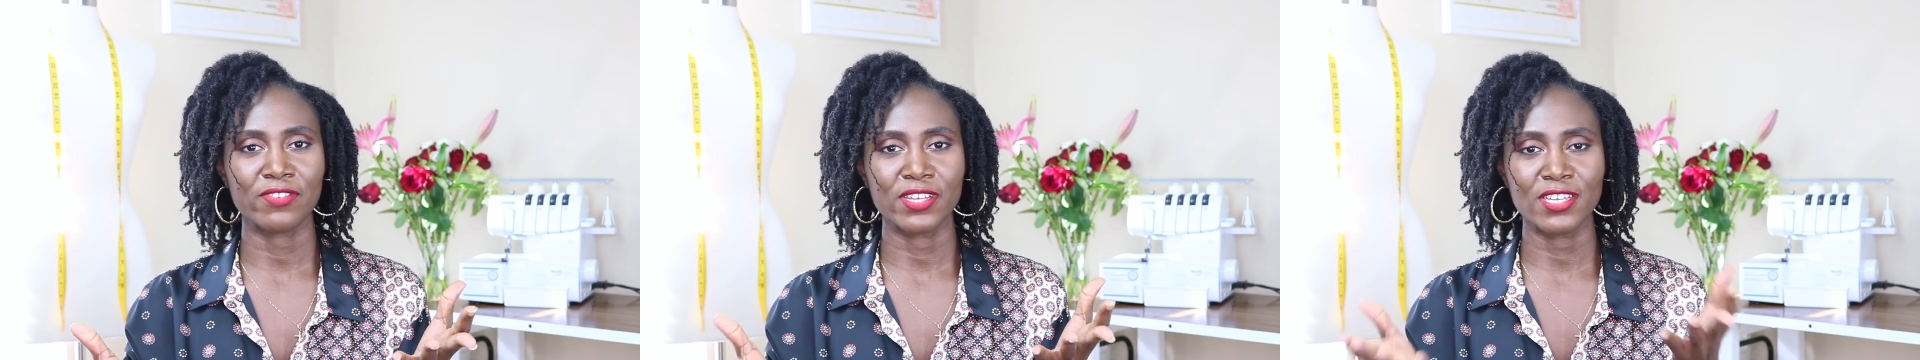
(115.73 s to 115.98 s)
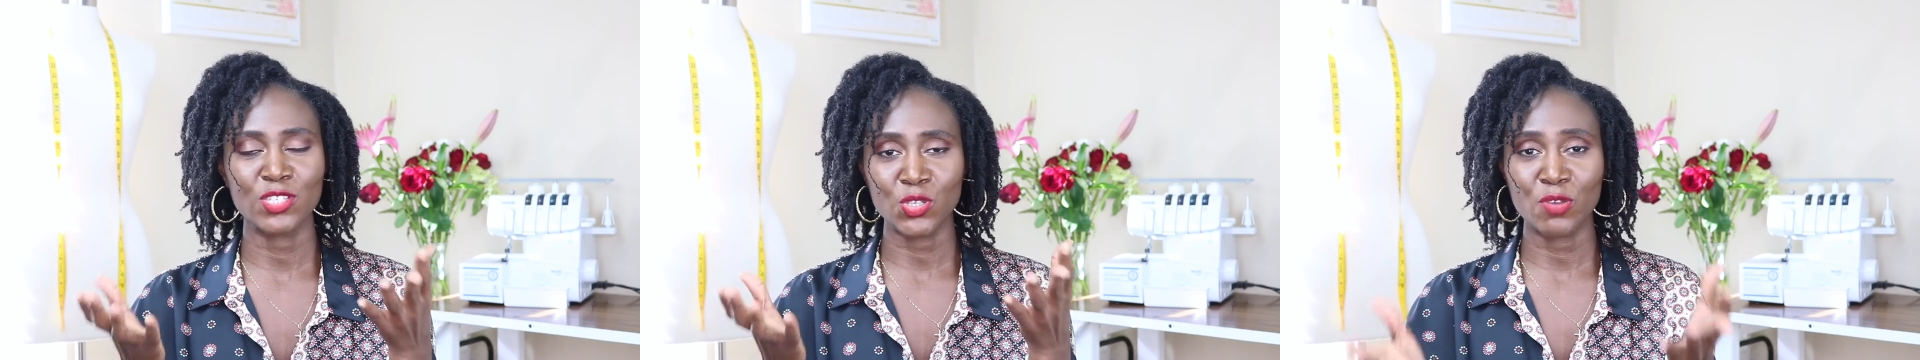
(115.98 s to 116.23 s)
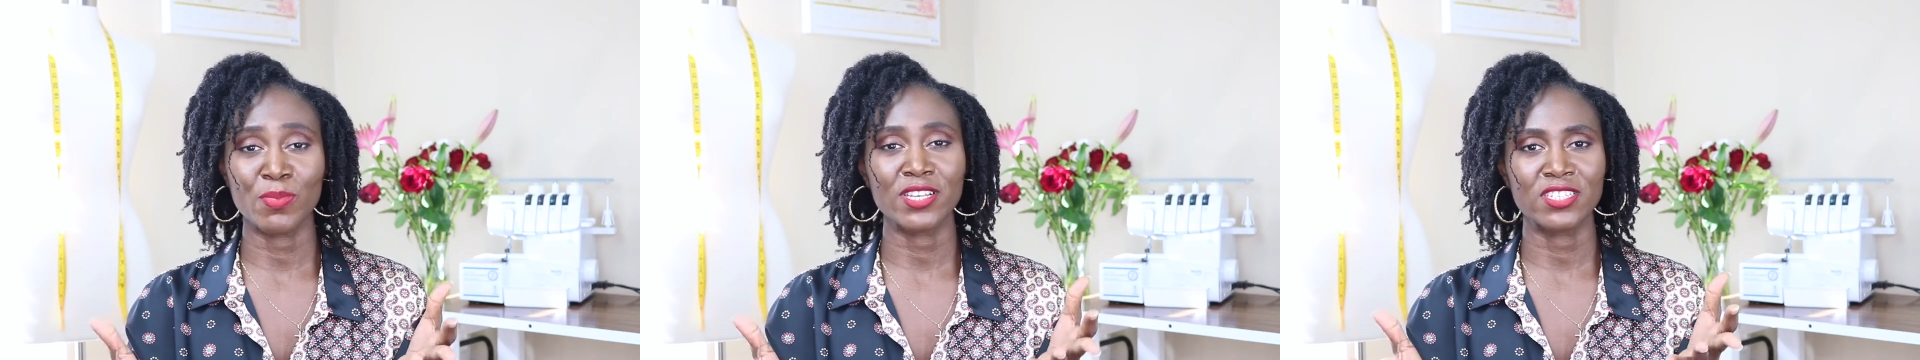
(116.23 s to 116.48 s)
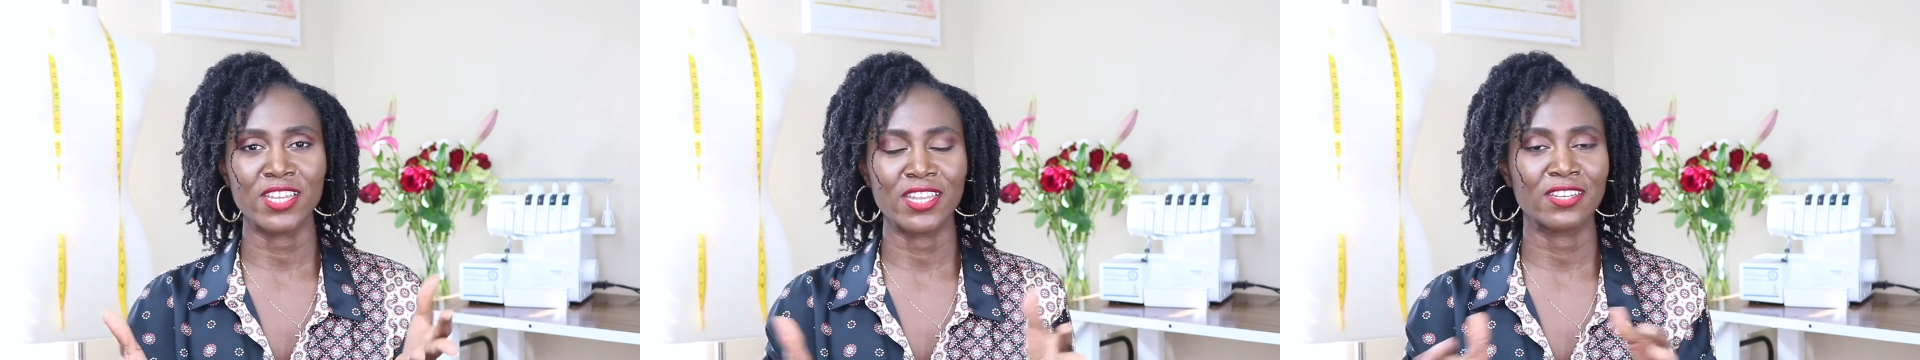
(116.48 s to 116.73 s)
a sewing
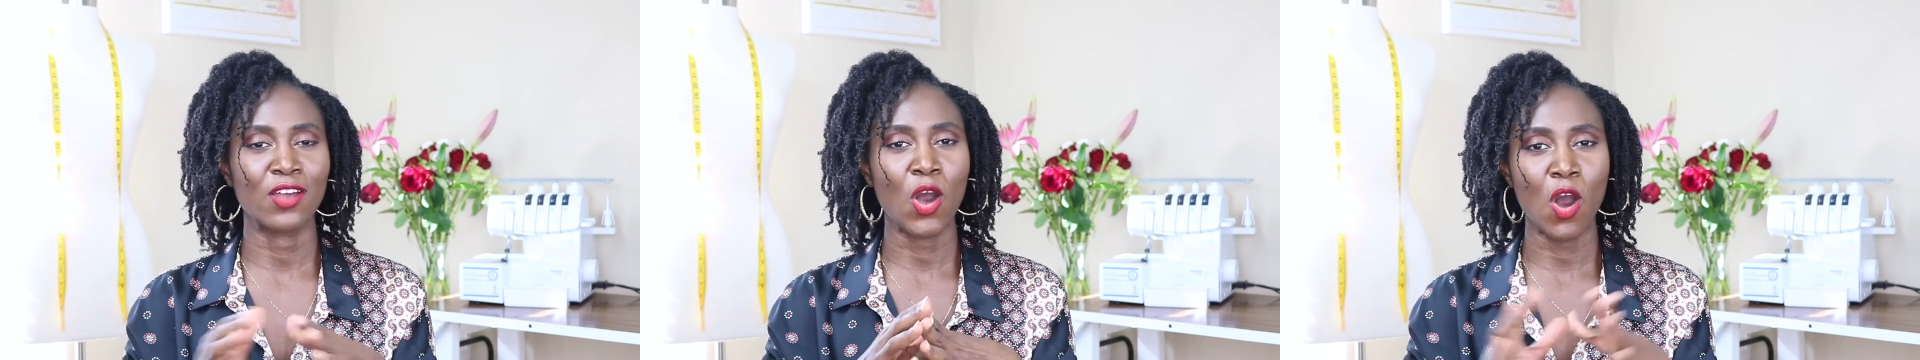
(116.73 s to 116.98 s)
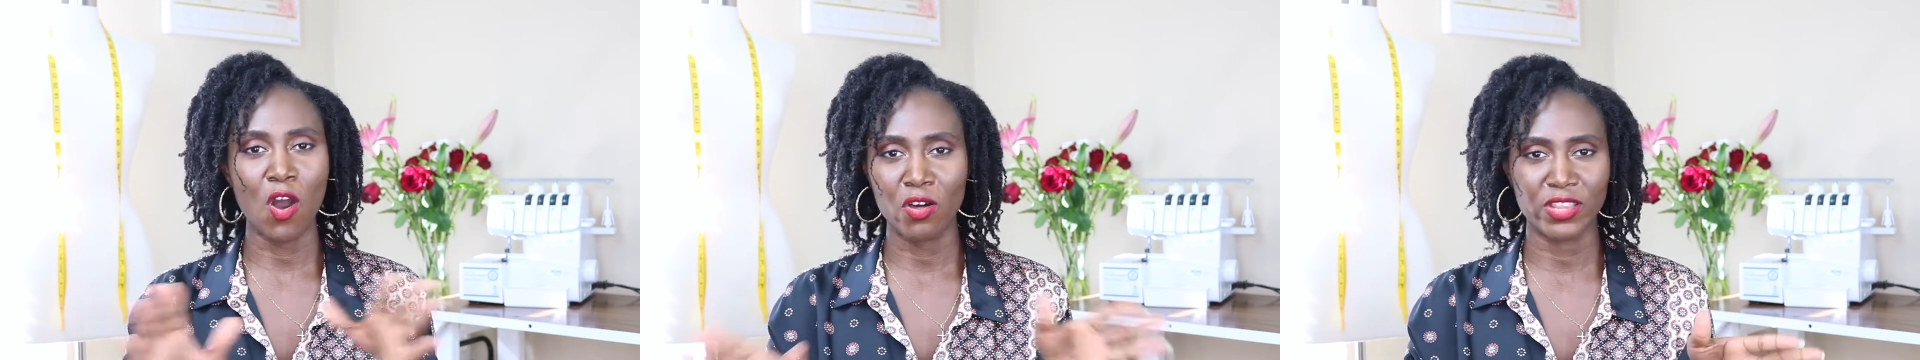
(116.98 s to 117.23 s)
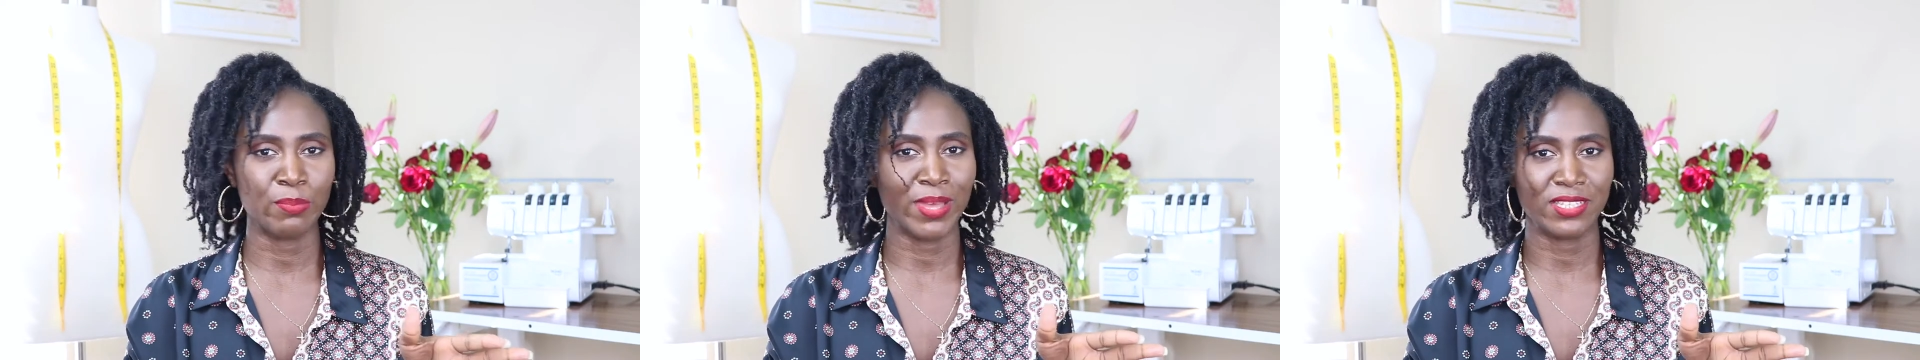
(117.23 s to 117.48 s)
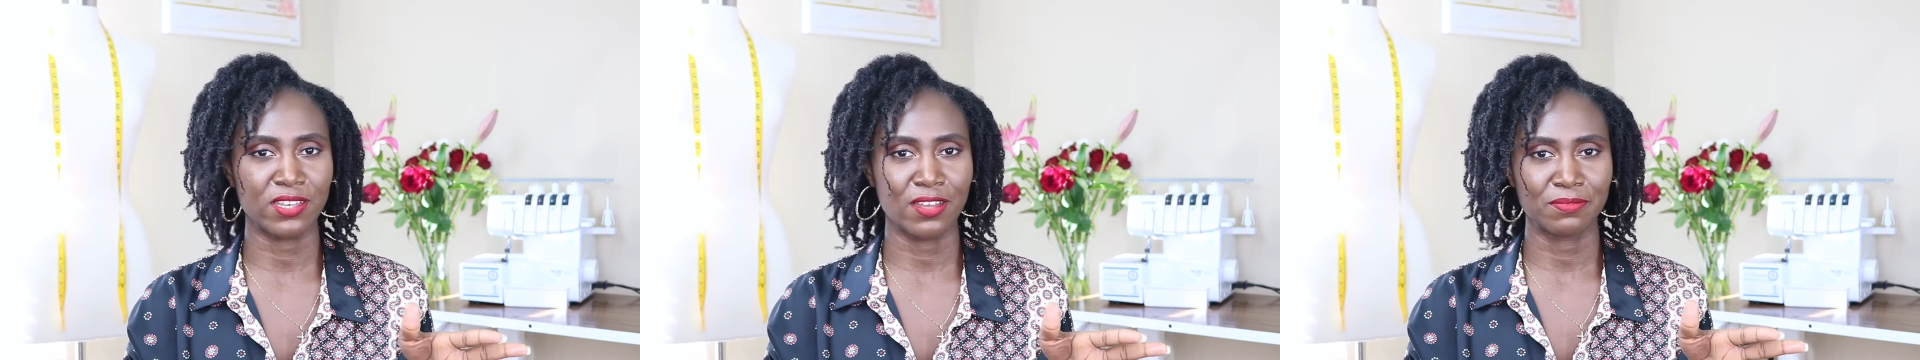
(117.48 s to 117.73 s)
machine all the
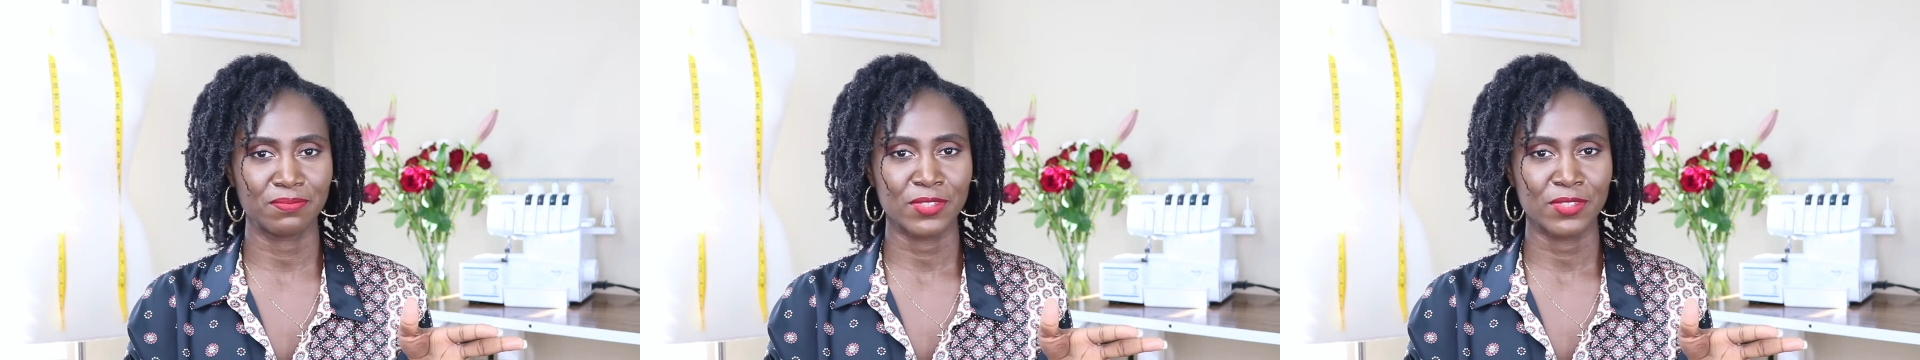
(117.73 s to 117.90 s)
better